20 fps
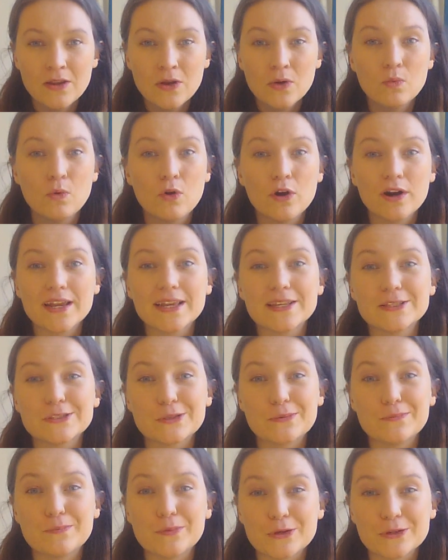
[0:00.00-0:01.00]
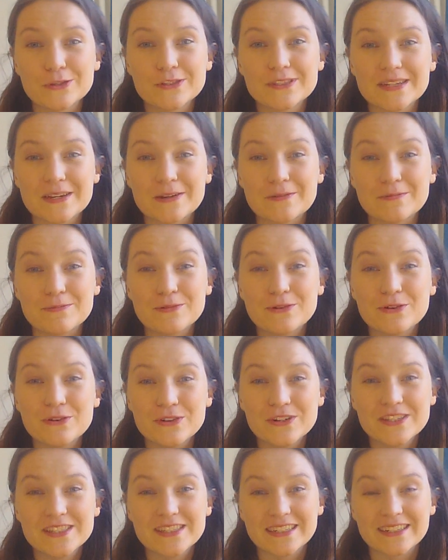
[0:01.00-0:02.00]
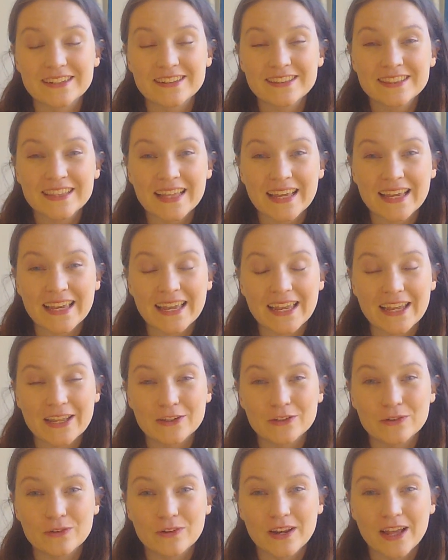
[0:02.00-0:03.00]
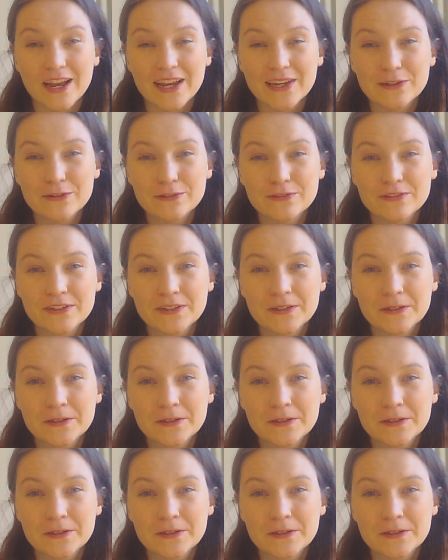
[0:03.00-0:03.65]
What is the most important thing in your life?